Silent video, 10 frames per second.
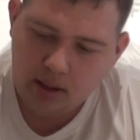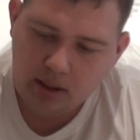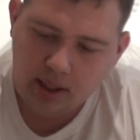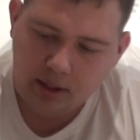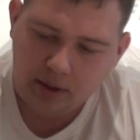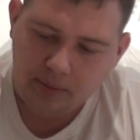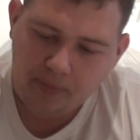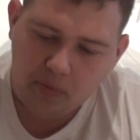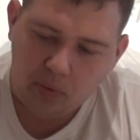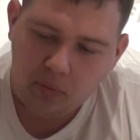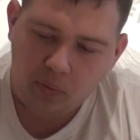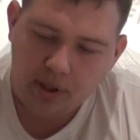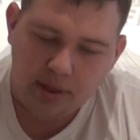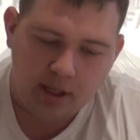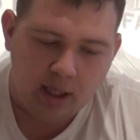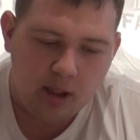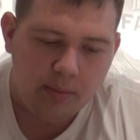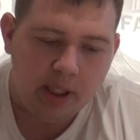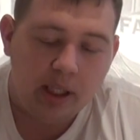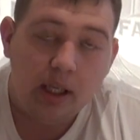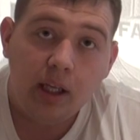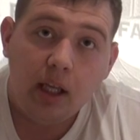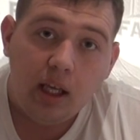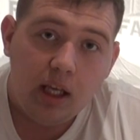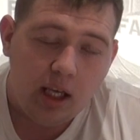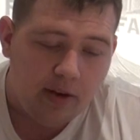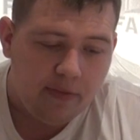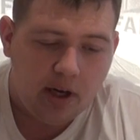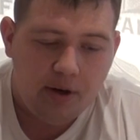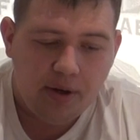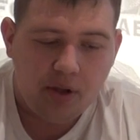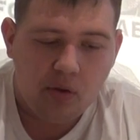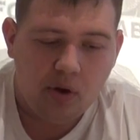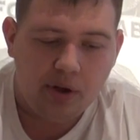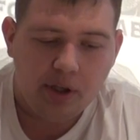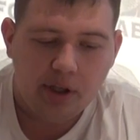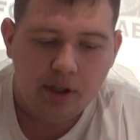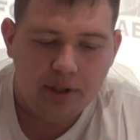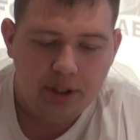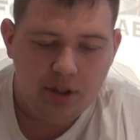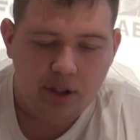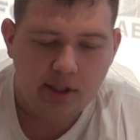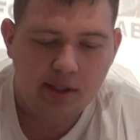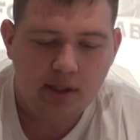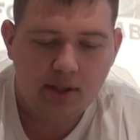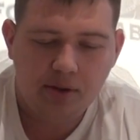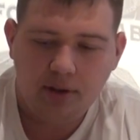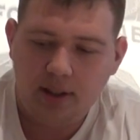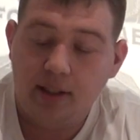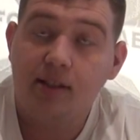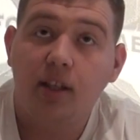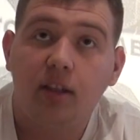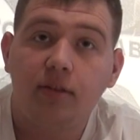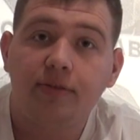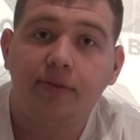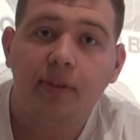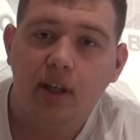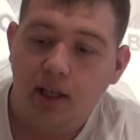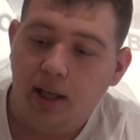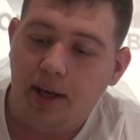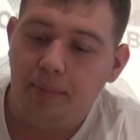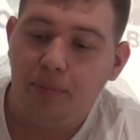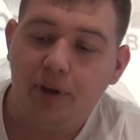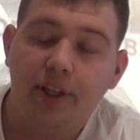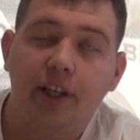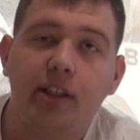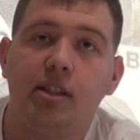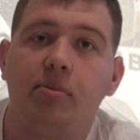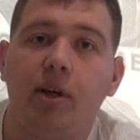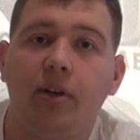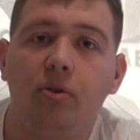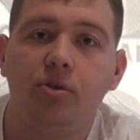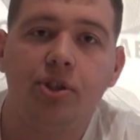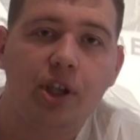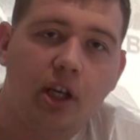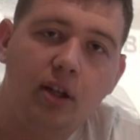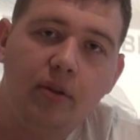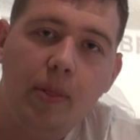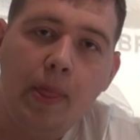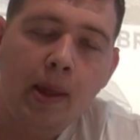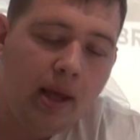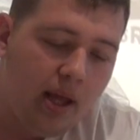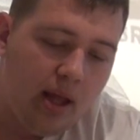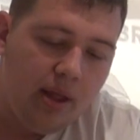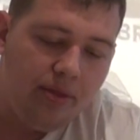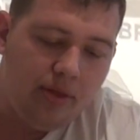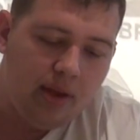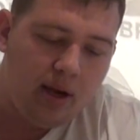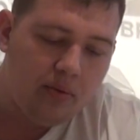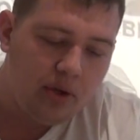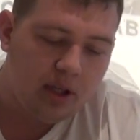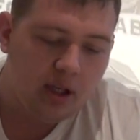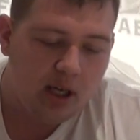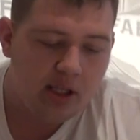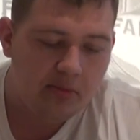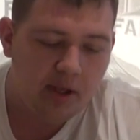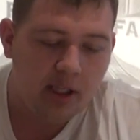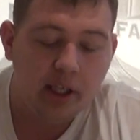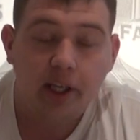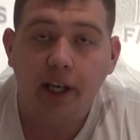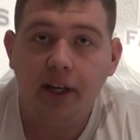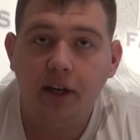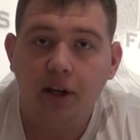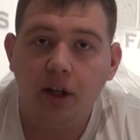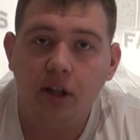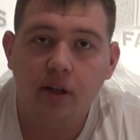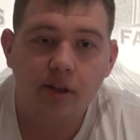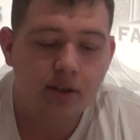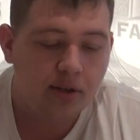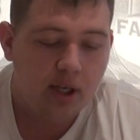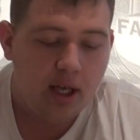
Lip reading: Now, with the helmet, if I were to order just the screen itself and put it into my old shell, that would have cost me Canadian dollars